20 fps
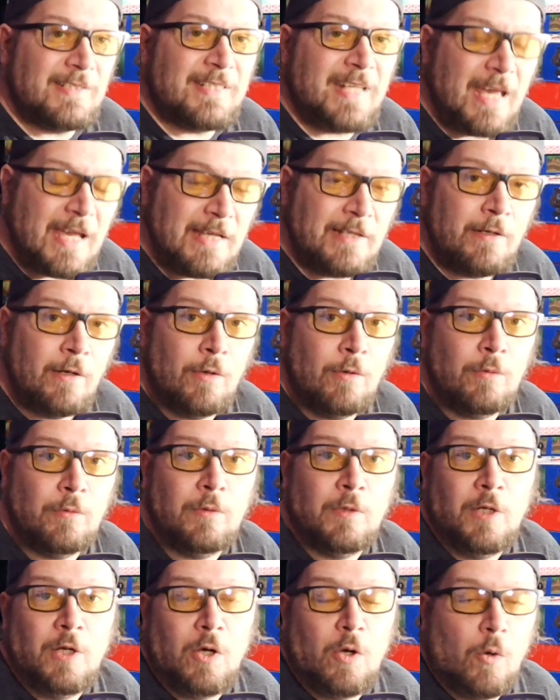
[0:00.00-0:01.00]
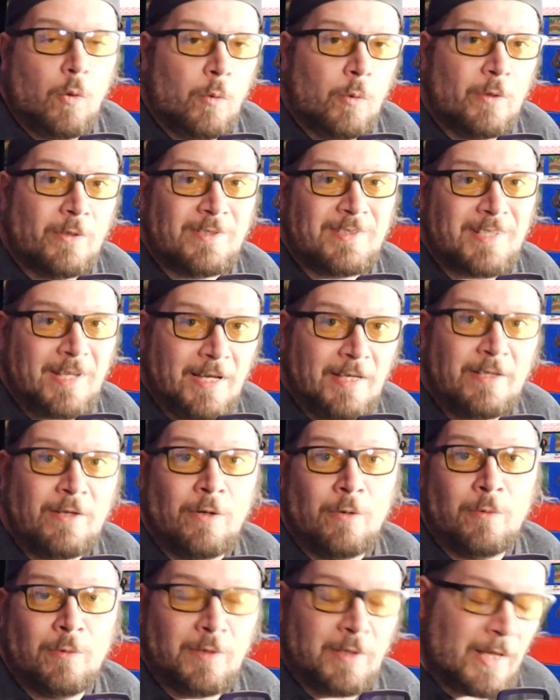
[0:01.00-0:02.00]
Tato or Taito.
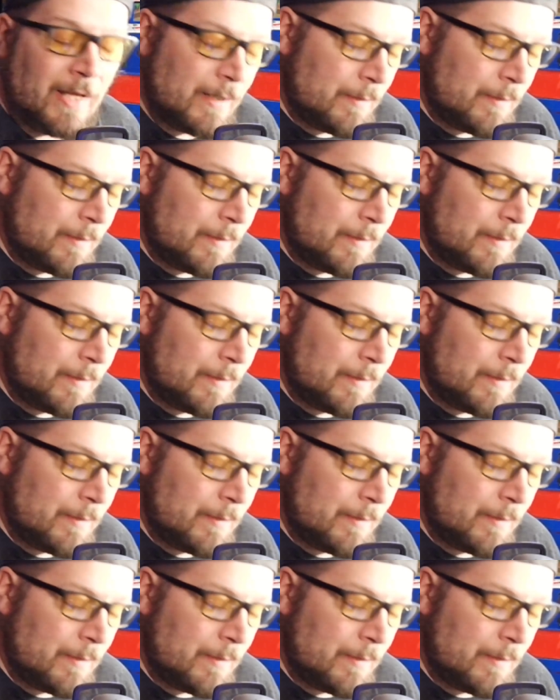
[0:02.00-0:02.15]
A lot